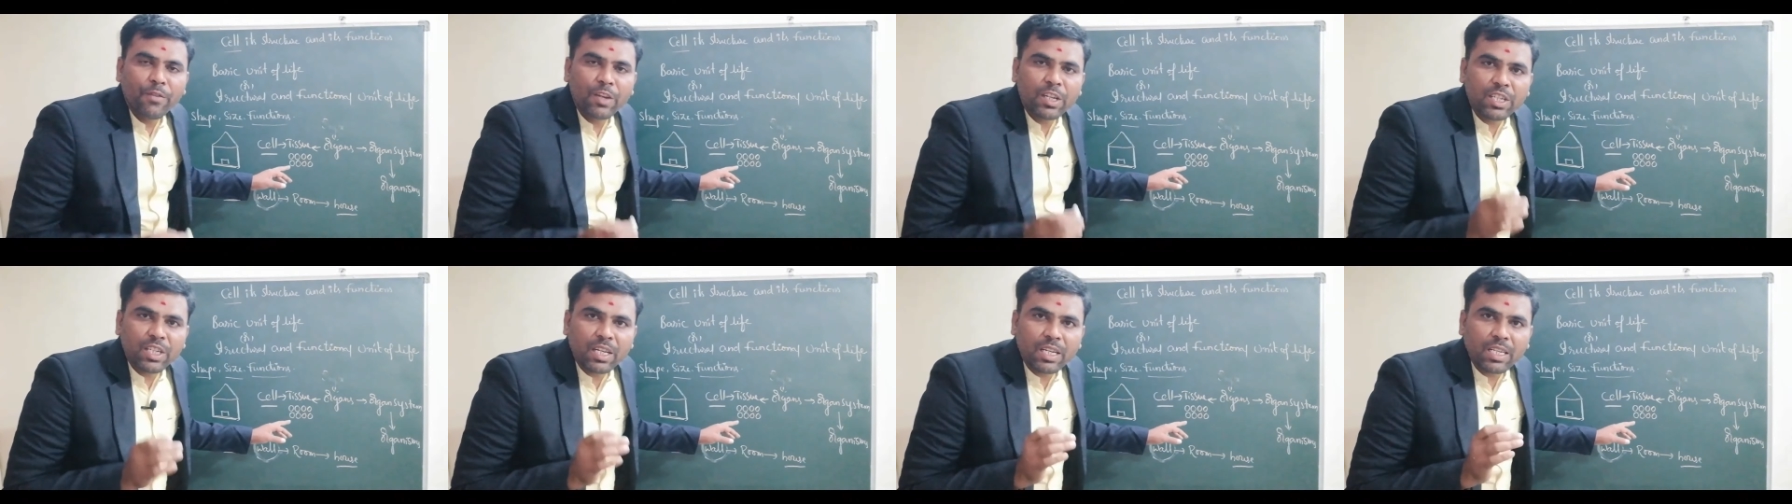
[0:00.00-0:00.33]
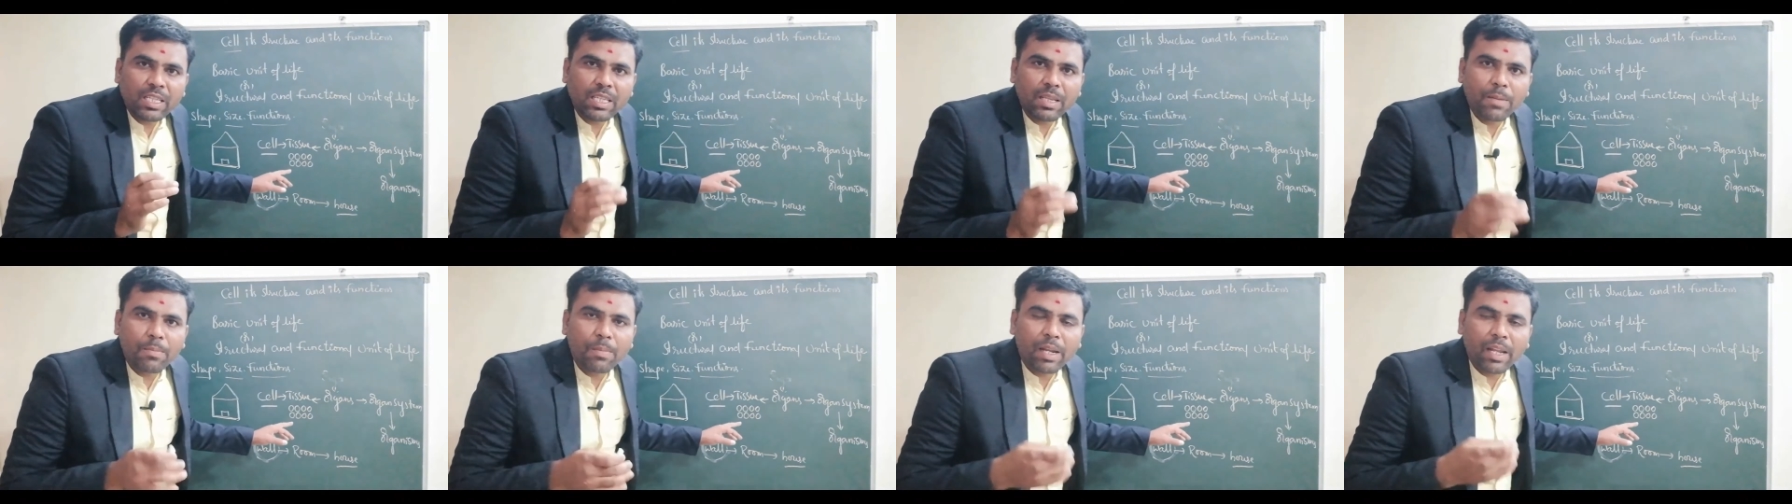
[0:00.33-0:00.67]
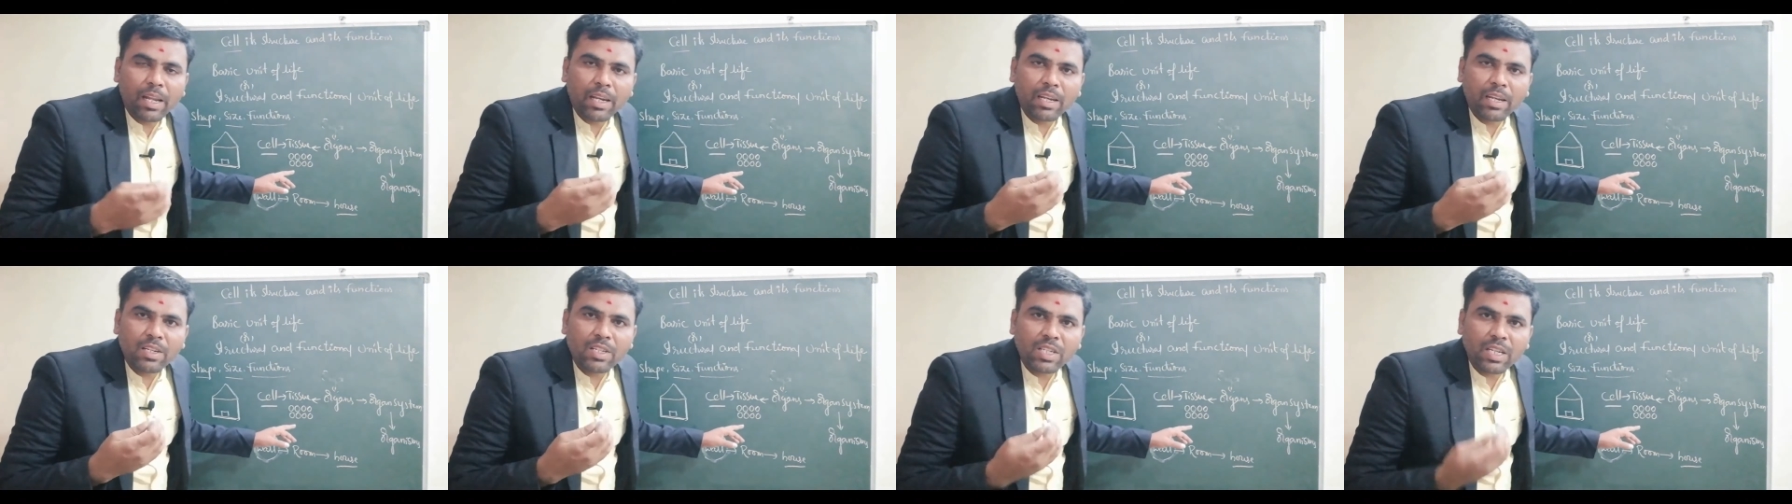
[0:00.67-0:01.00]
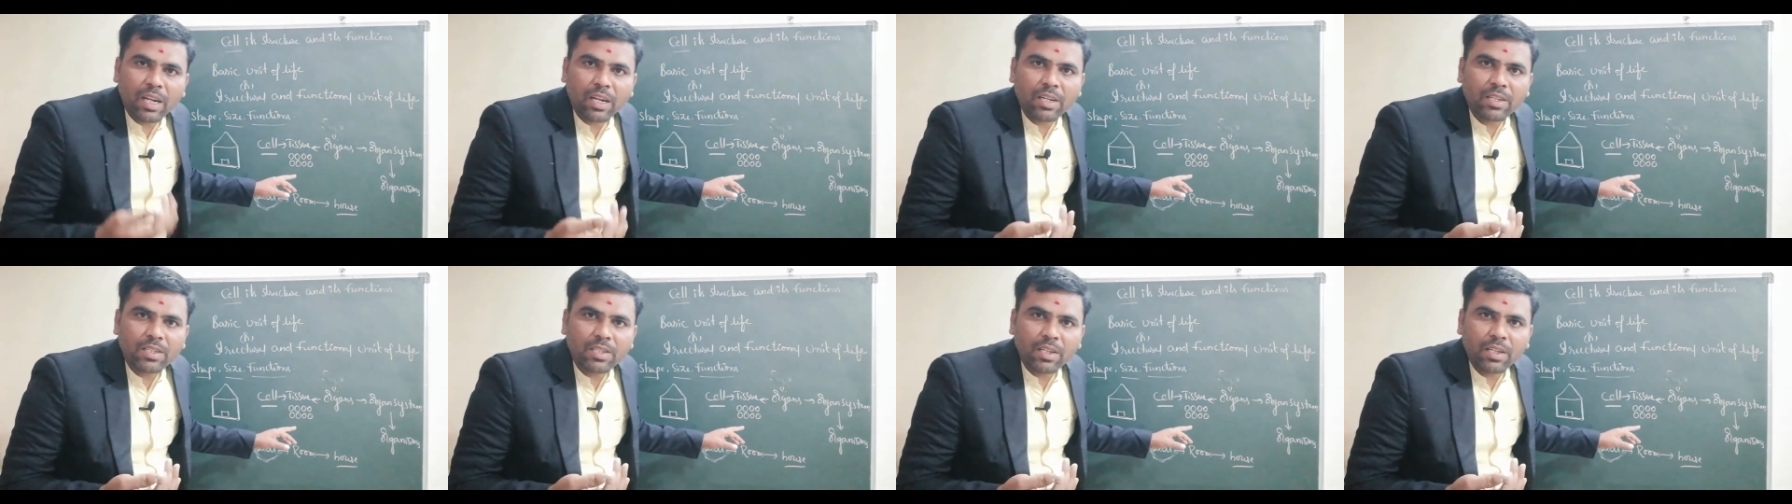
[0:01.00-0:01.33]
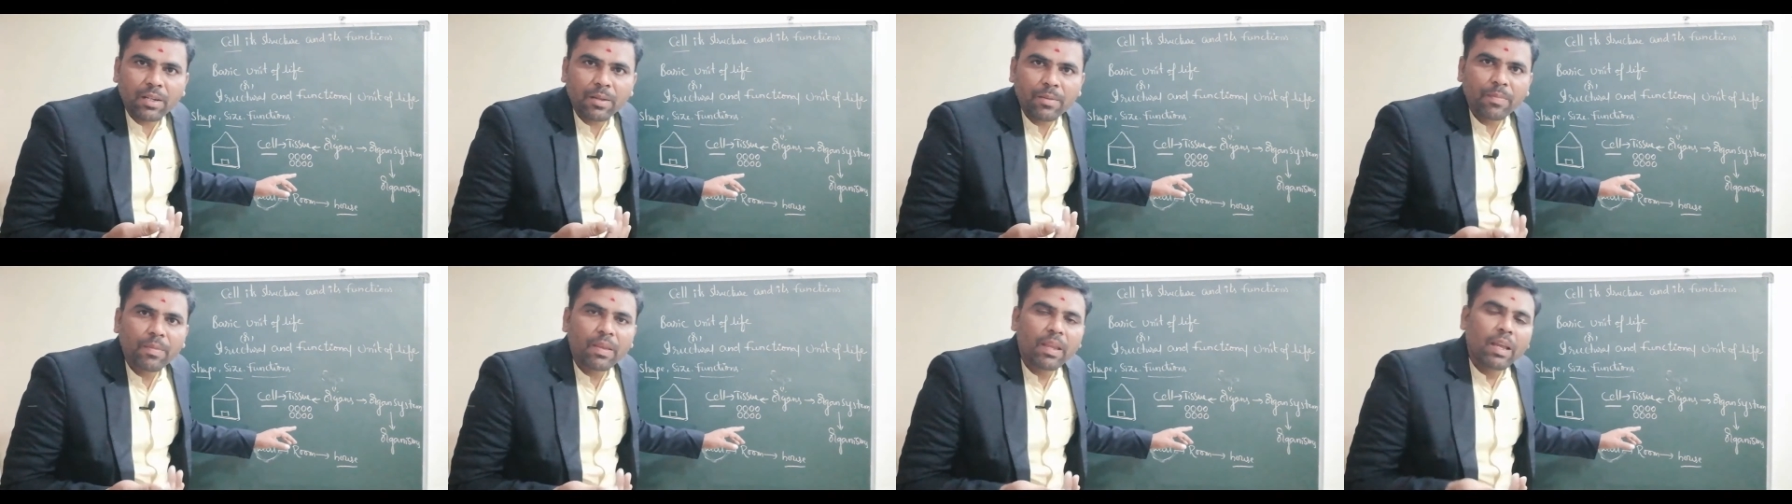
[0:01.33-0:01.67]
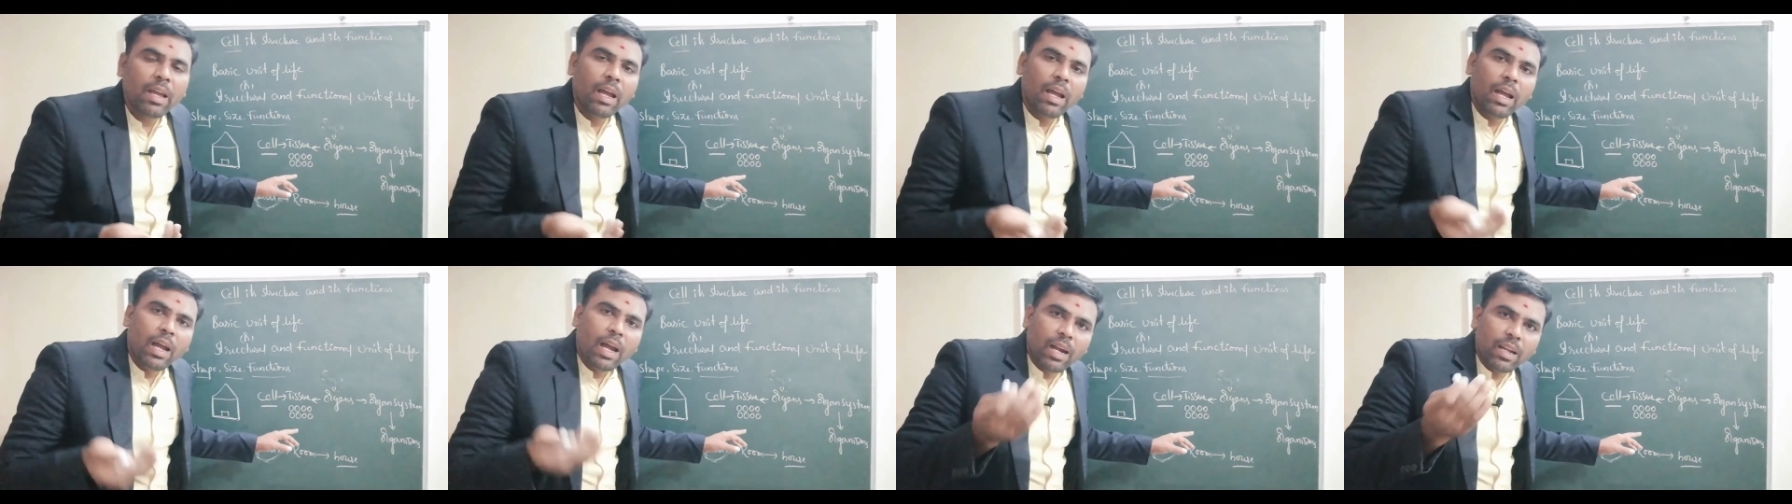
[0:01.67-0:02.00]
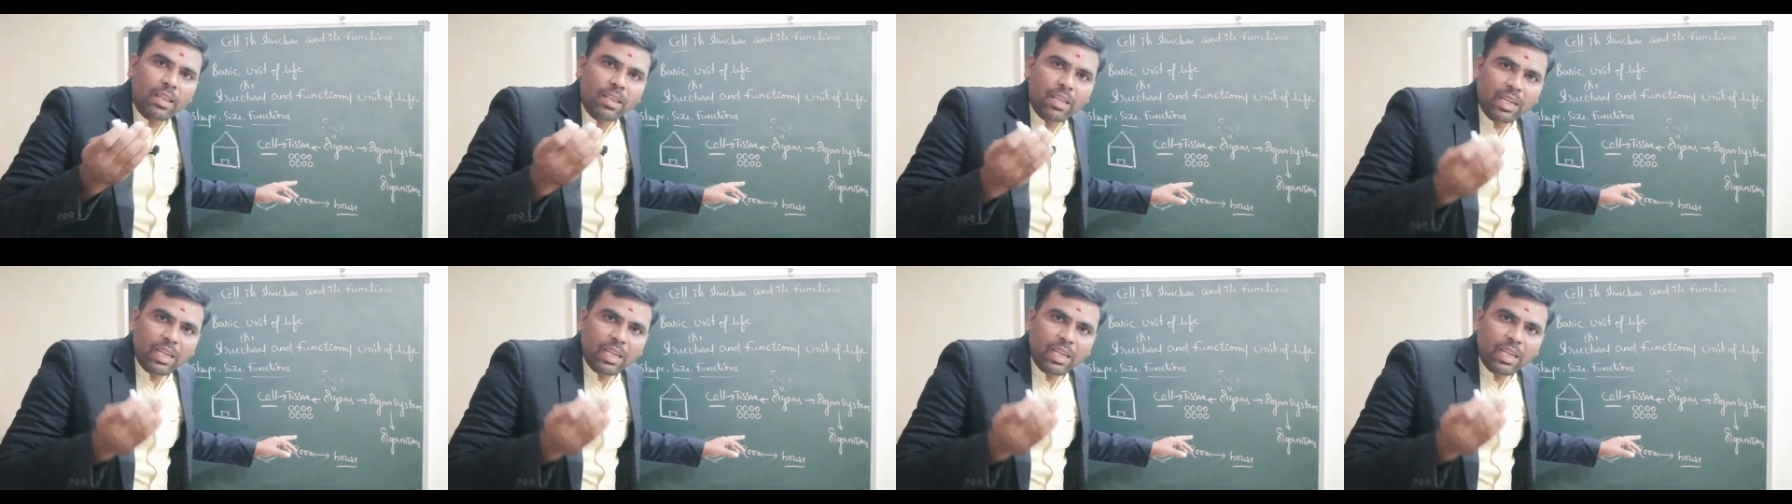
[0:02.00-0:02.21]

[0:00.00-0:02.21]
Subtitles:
which are similar in structure and